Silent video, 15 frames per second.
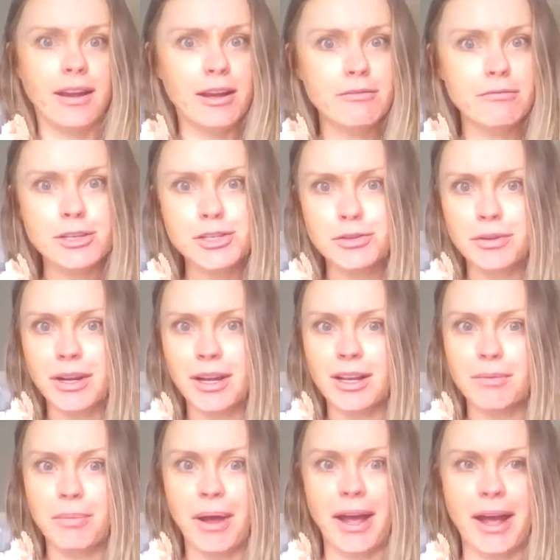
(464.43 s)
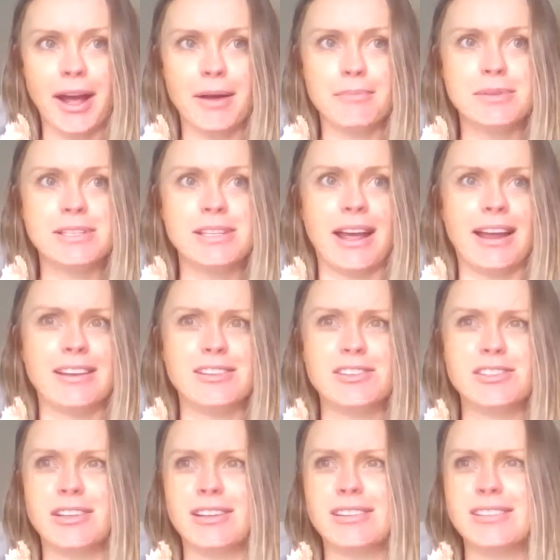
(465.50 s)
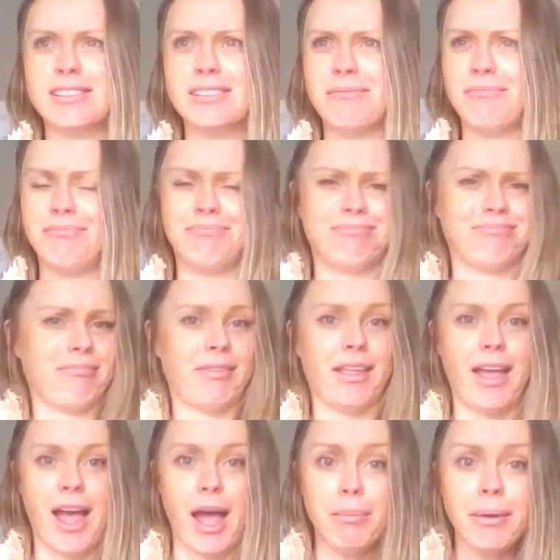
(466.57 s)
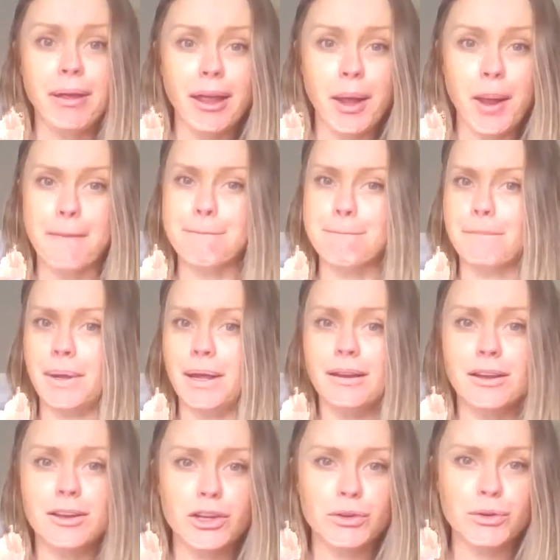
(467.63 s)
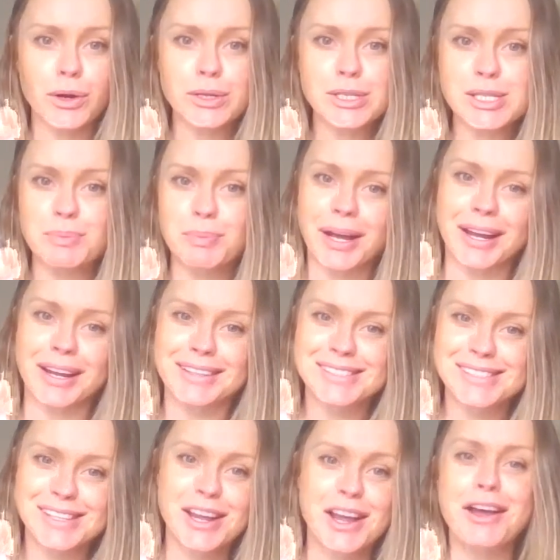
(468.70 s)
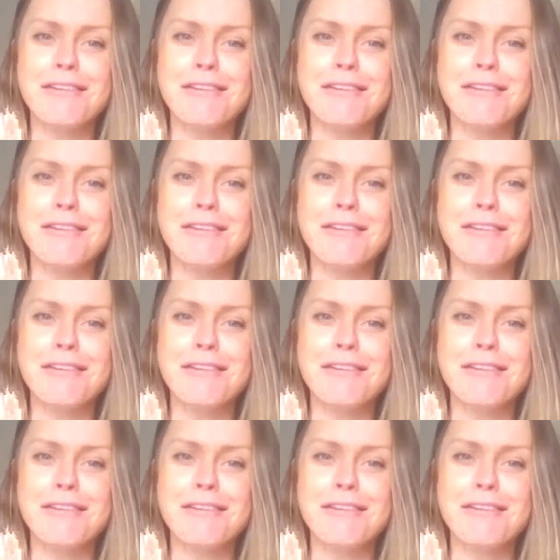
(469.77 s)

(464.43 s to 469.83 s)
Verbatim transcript: in retreat, perhaps, and just happy, being in your own space,